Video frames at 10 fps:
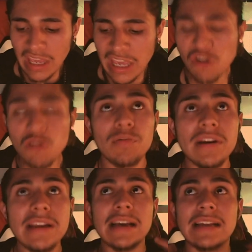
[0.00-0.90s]
It'll
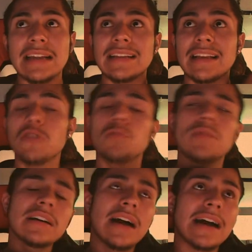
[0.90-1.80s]
bring an
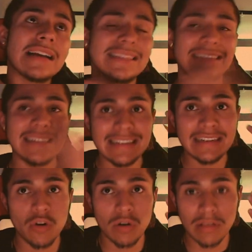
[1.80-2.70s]
idea
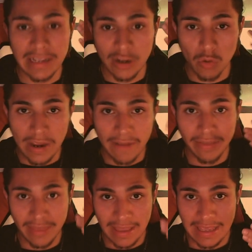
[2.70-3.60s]
or like a way of
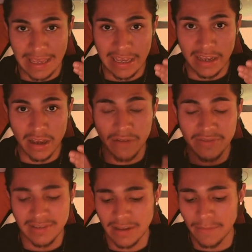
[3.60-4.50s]
thinking of
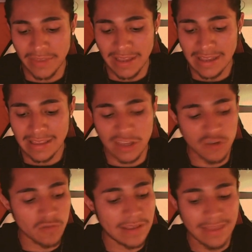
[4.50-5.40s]
something that
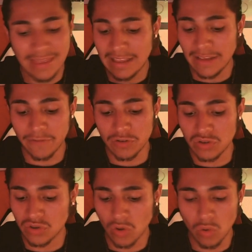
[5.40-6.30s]
you've been thinking for so